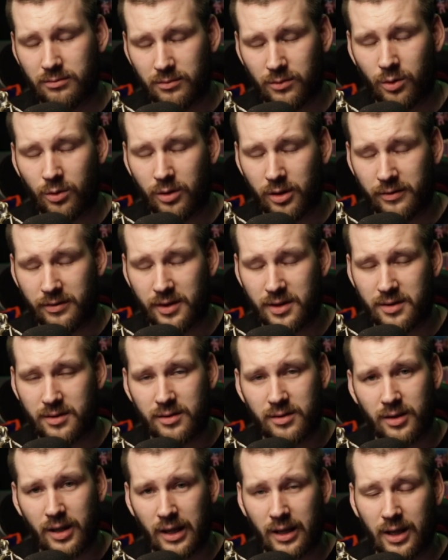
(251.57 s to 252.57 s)
or if it
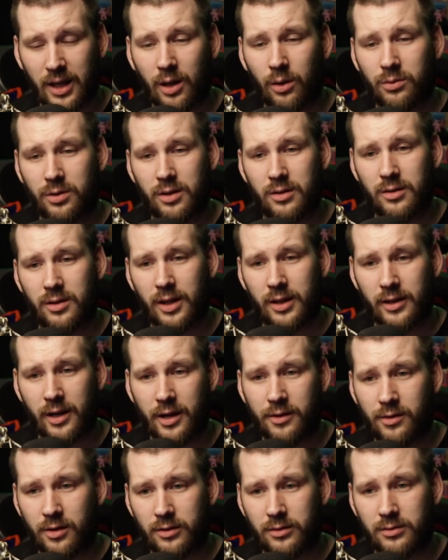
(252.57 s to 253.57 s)
encountered an
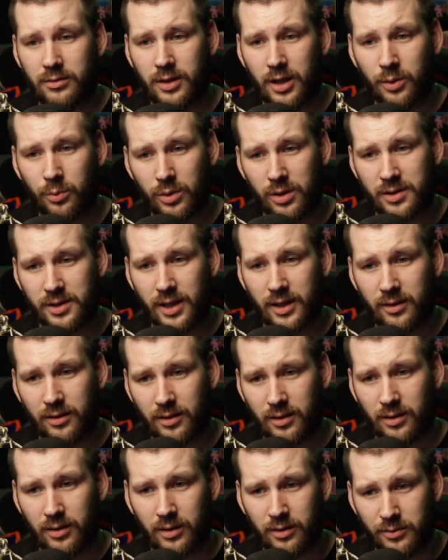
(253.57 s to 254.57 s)
error, it will
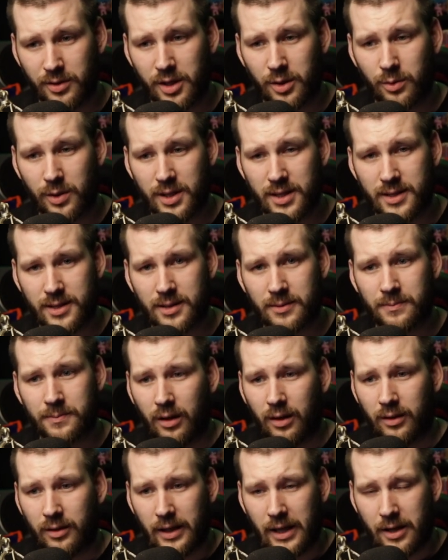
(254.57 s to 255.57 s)
send a request.
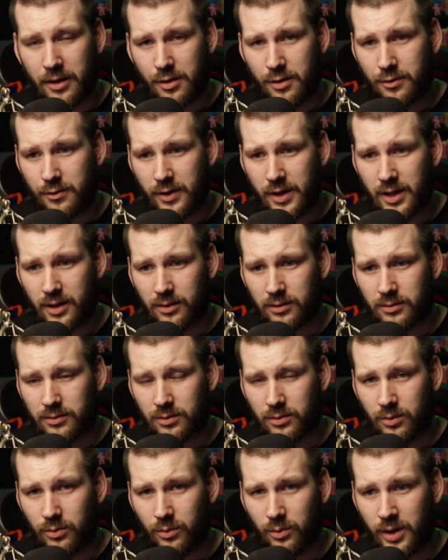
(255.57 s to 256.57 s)
Layer 3,
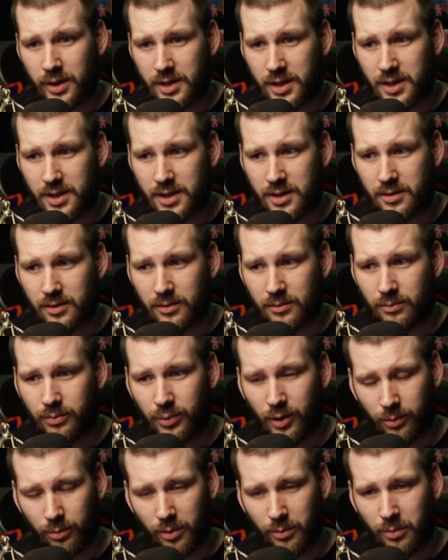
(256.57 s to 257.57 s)
which is
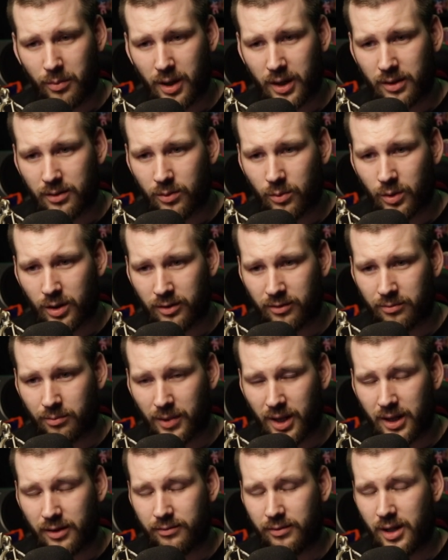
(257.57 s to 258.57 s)
probably one of
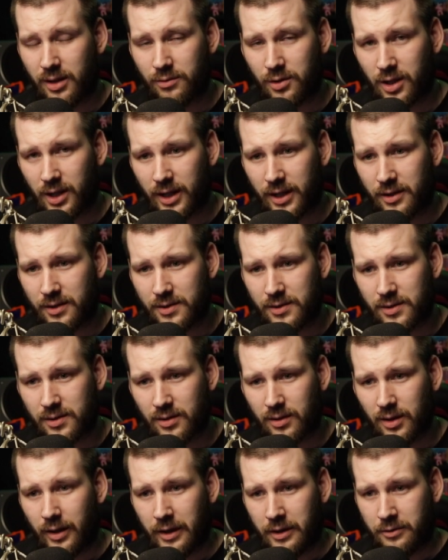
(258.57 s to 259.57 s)
my favorite layers,
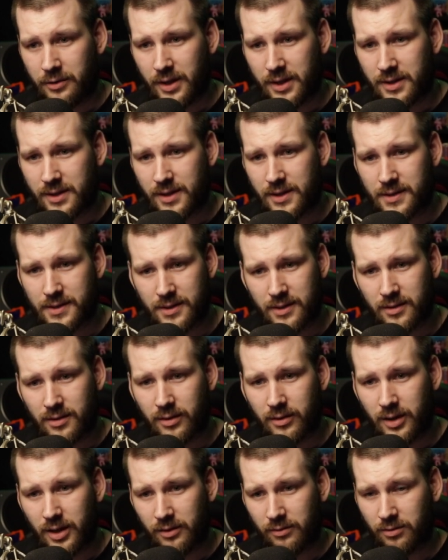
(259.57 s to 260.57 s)
addresses
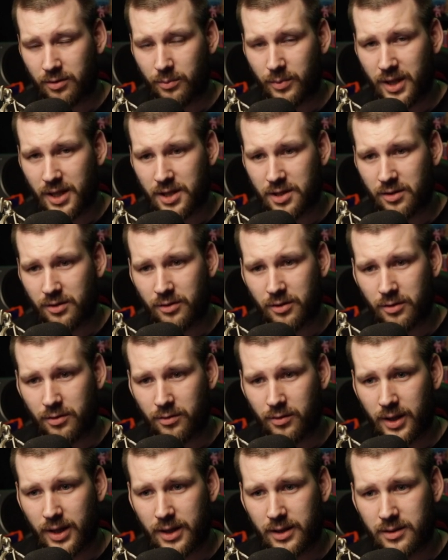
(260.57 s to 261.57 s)
the information to the
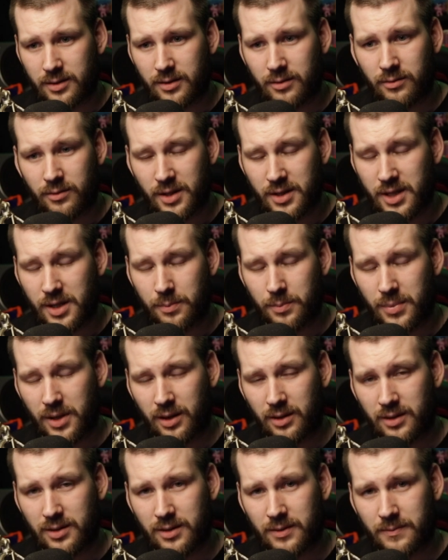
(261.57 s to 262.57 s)
right
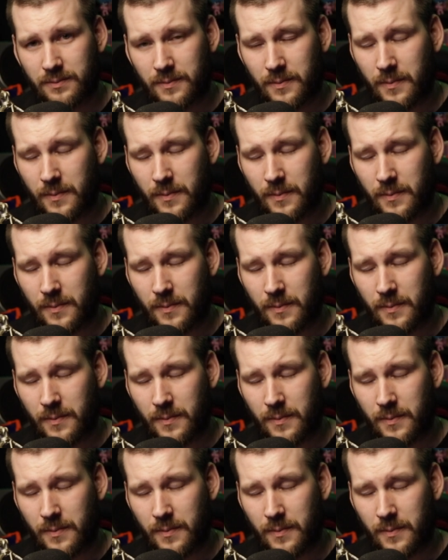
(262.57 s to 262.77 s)
recipient.